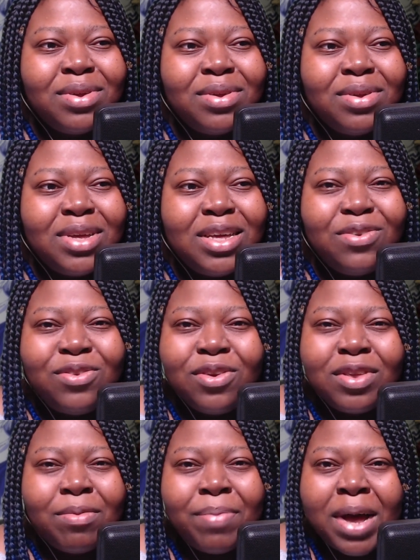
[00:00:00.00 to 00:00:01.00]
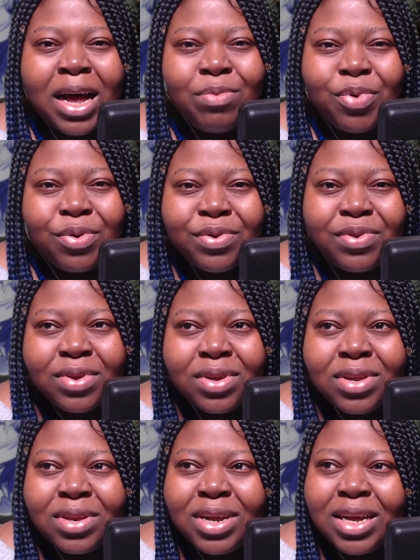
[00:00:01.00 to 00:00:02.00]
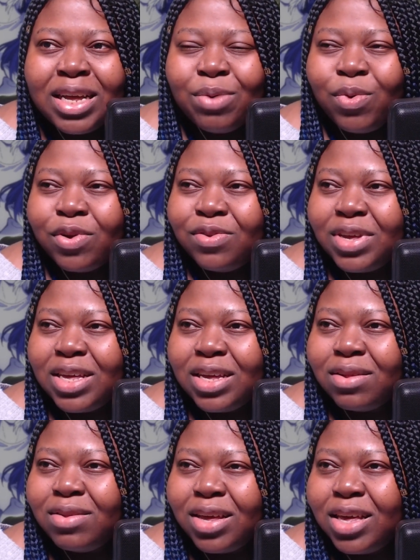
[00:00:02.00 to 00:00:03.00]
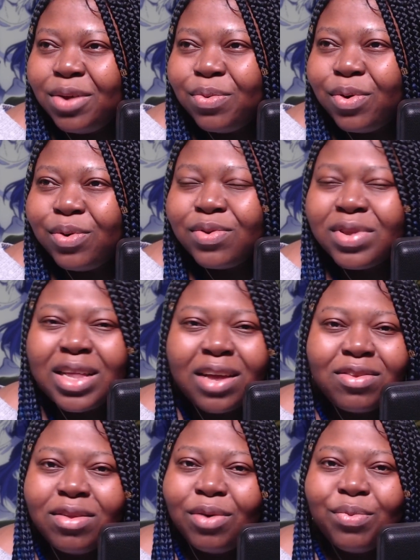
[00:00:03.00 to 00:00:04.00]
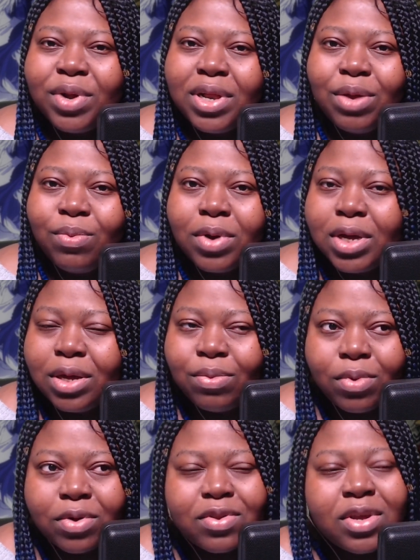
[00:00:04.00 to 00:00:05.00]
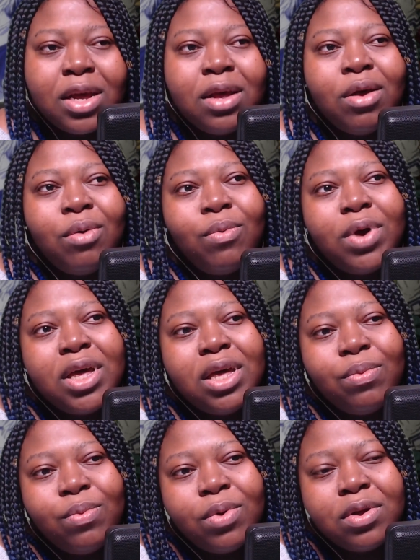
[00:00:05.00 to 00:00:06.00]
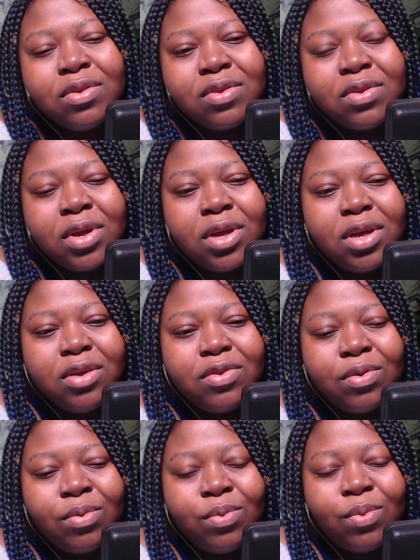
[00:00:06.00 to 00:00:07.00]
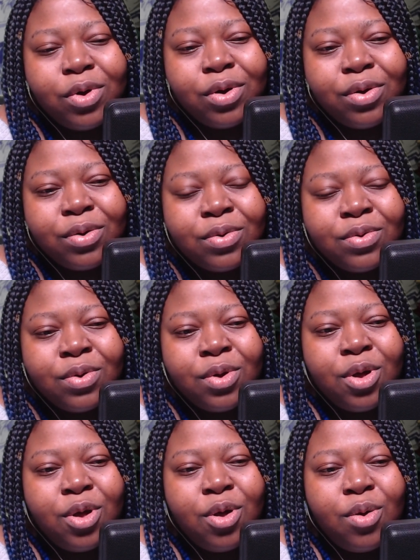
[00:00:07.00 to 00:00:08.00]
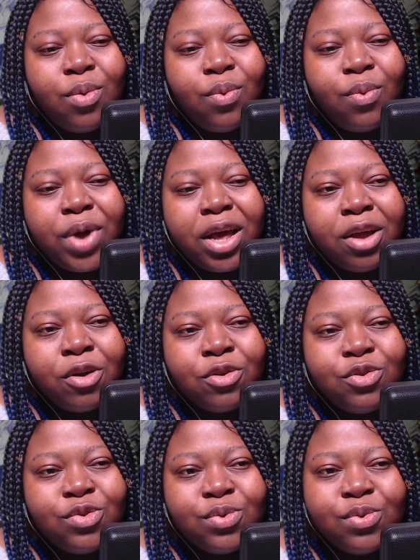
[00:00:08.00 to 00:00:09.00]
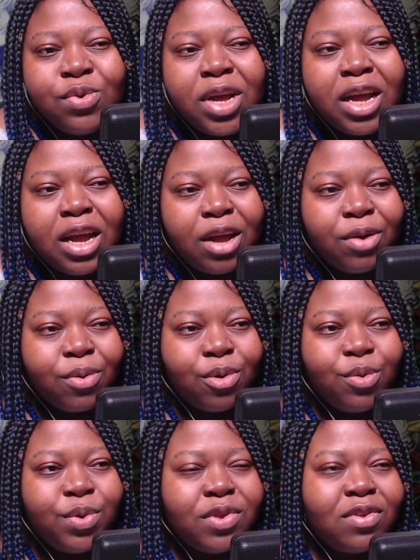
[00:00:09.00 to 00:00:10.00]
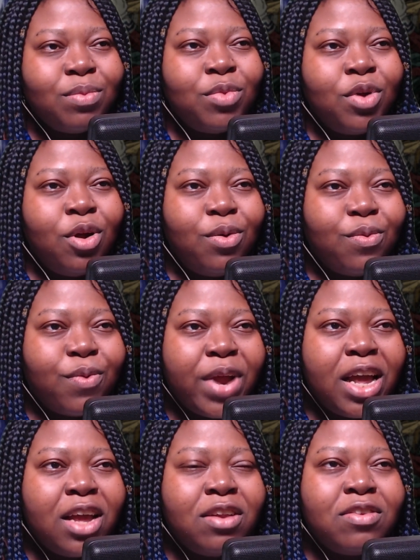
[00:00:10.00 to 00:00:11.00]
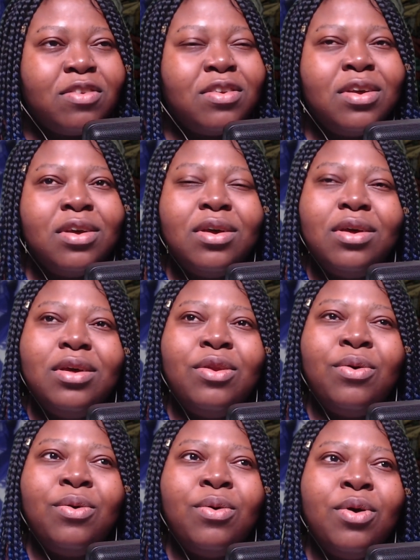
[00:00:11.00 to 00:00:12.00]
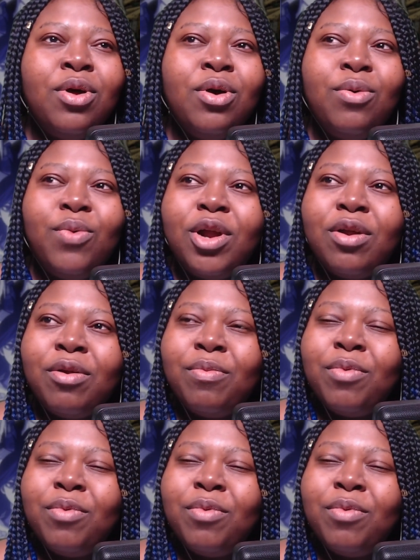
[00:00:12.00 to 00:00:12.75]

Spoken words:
he's just a bad person and he wants to kill the heroes. That's not really what he wants. What he wants is a world where true heroism reigns, you know, where